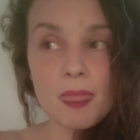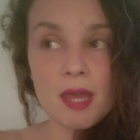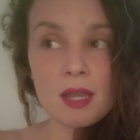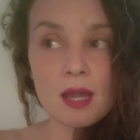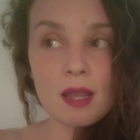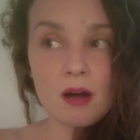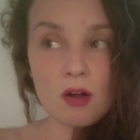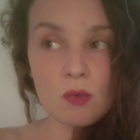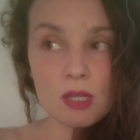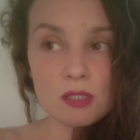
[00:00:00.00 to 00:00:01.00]
And I
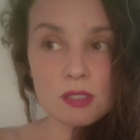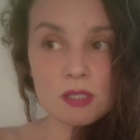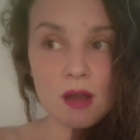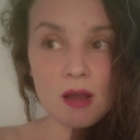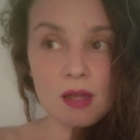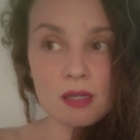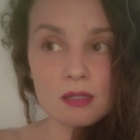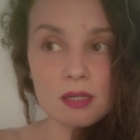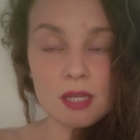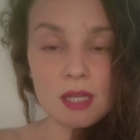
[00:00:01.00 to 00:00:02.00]
always saw
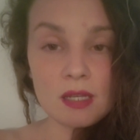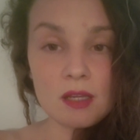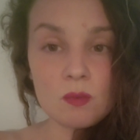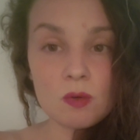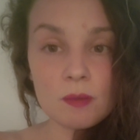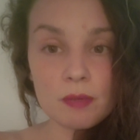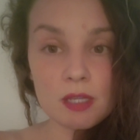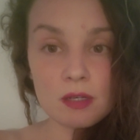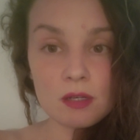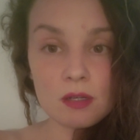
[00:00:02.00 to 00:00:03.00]
any
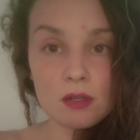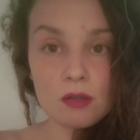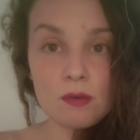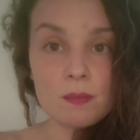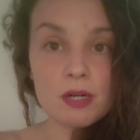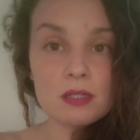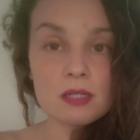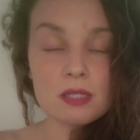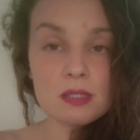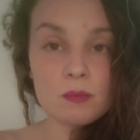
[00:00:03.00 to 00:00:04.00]
woman who
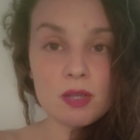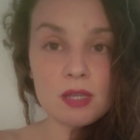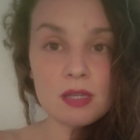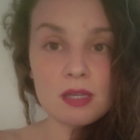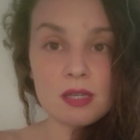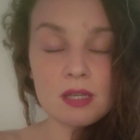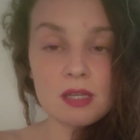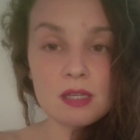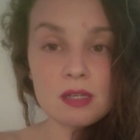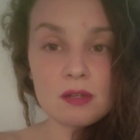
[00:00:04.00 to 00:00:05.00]
participated
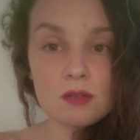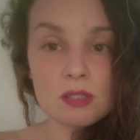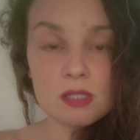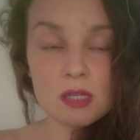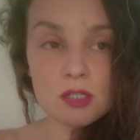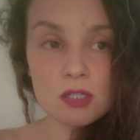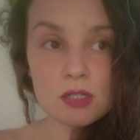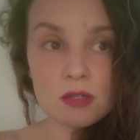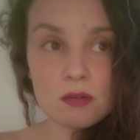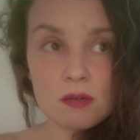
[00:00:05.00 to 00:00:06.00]
in such